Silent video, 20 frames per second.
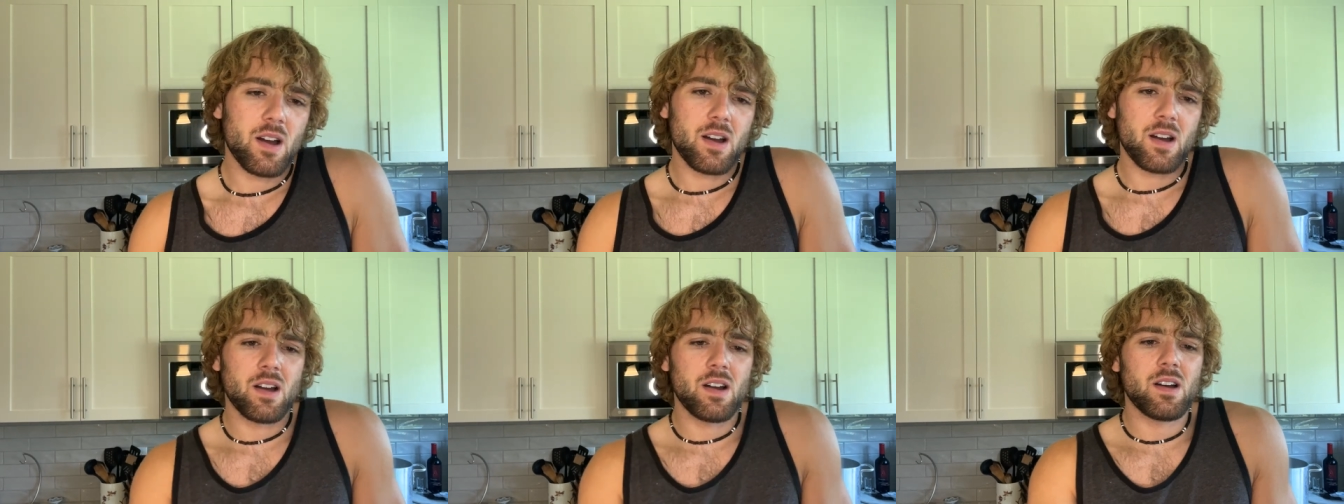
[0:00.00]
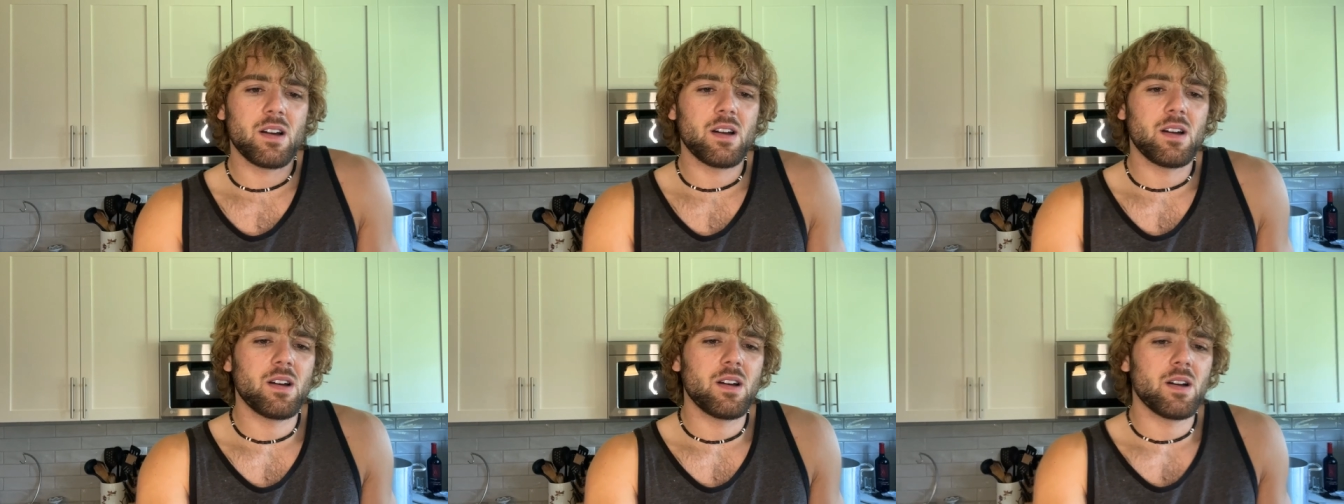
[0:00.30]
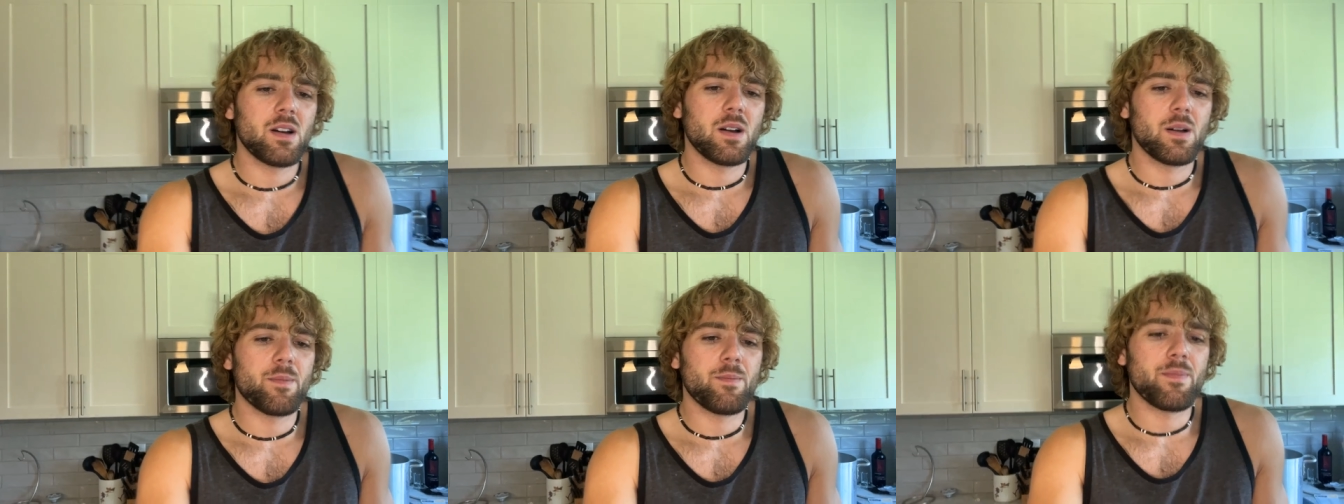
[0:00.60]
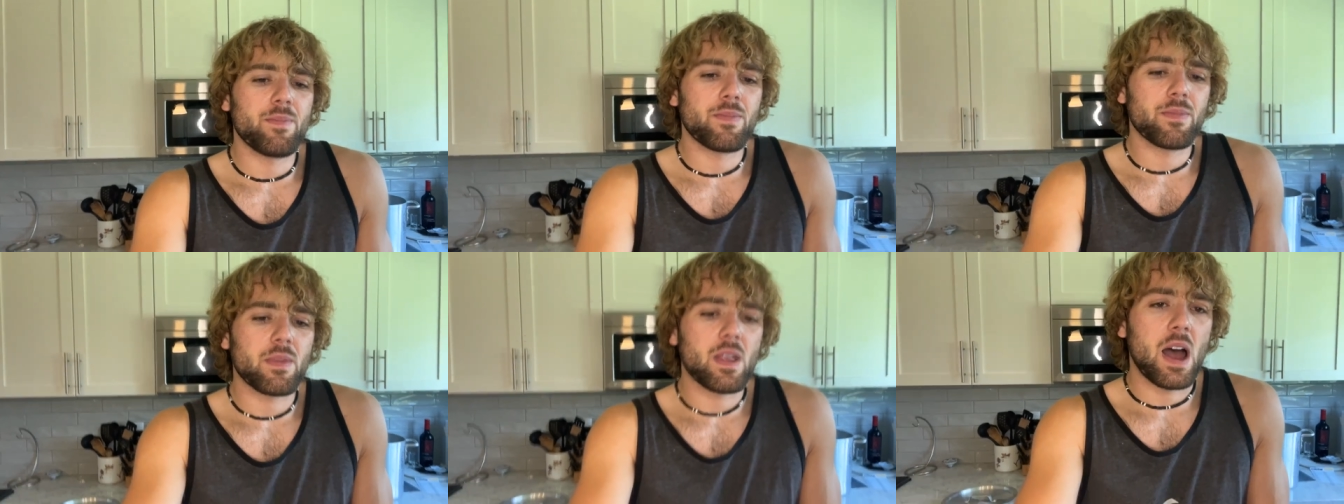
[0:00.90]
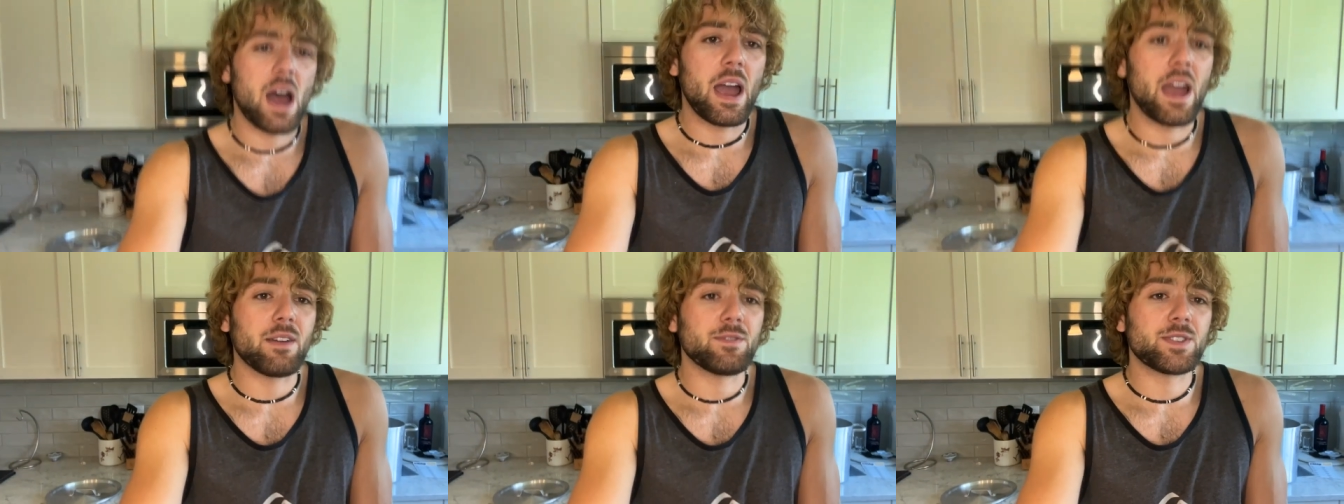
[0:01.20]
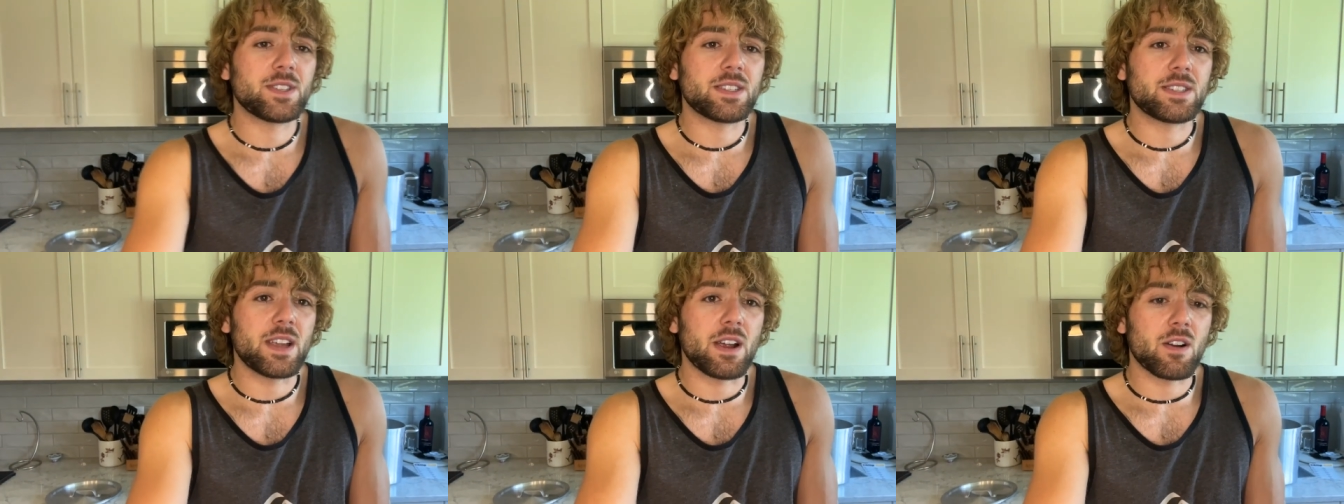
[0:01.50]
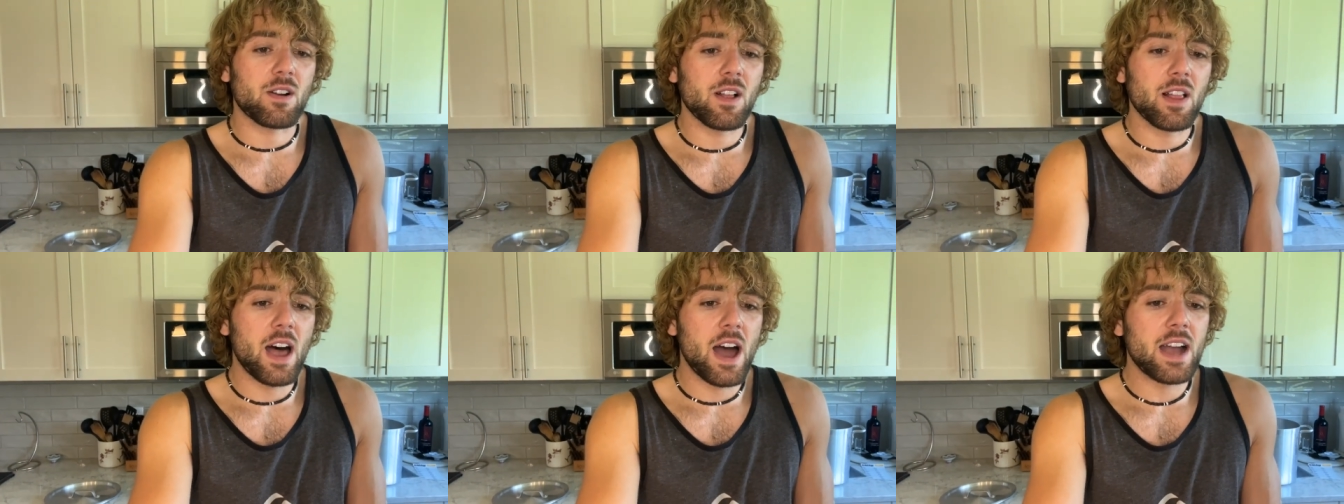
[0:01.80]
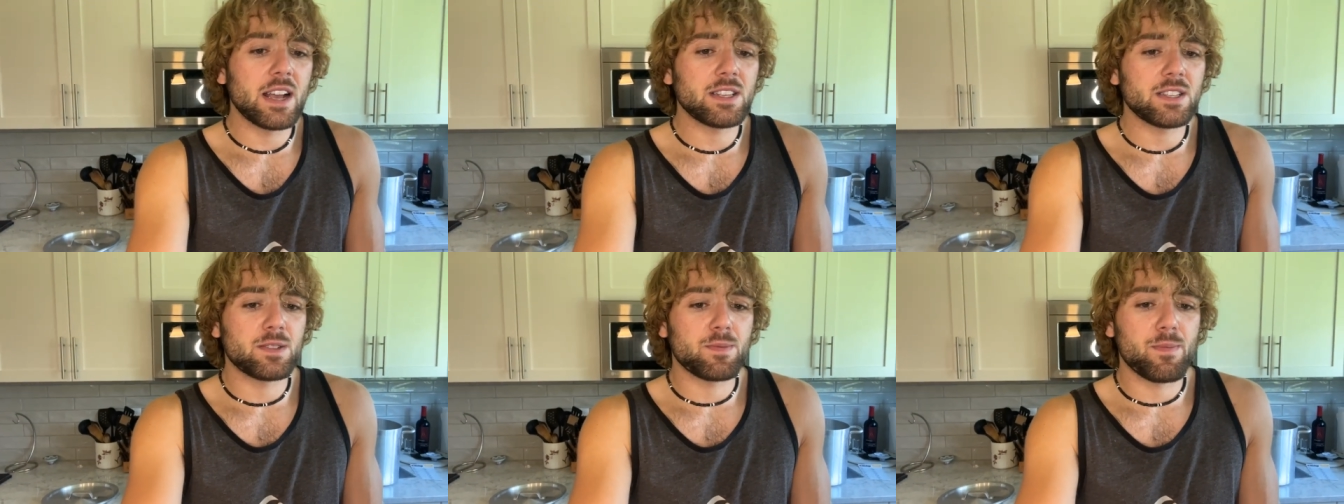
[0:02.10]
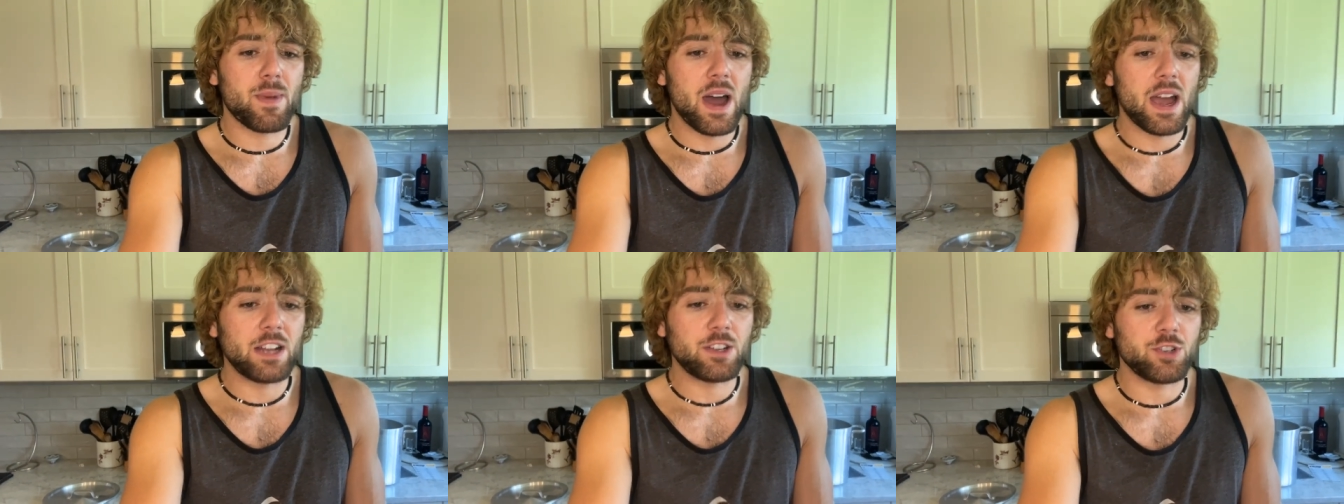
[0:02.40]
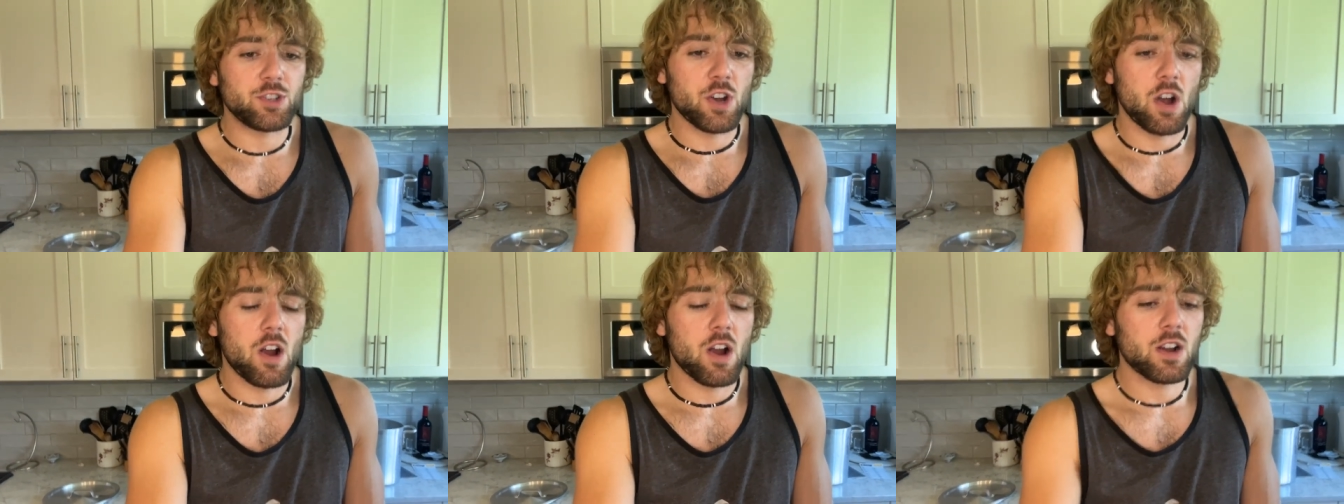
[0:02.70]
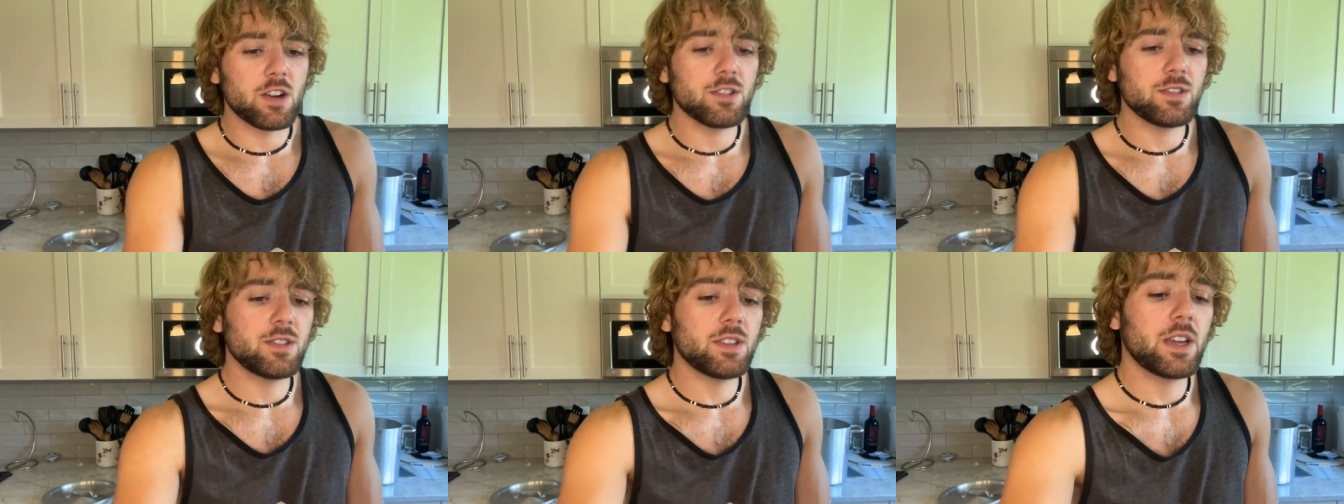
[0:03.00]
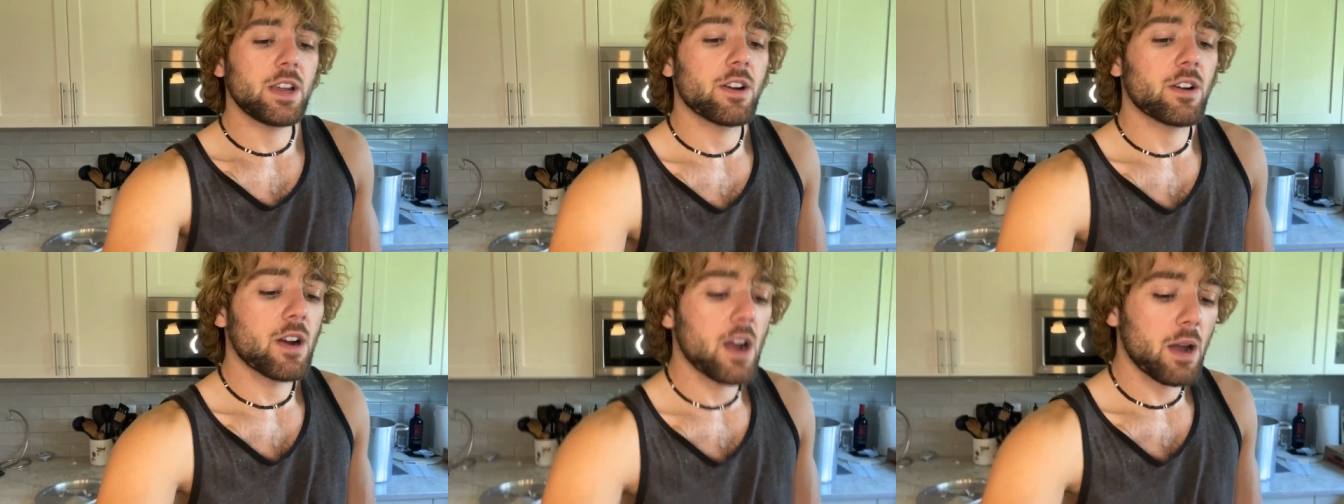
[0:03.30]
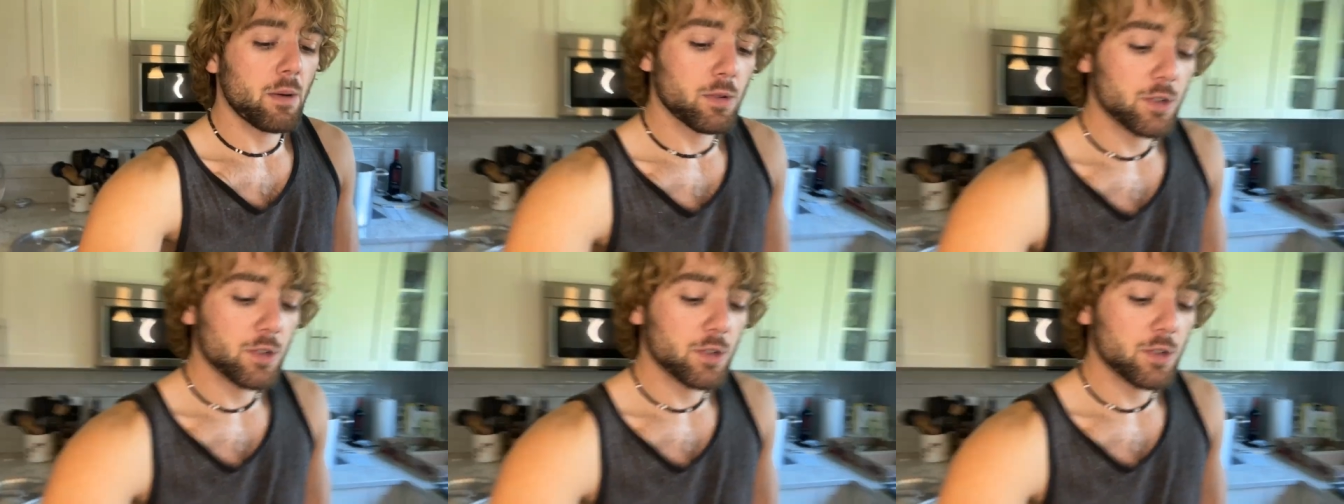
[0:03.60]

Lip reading: I have sterilized my jars. Here,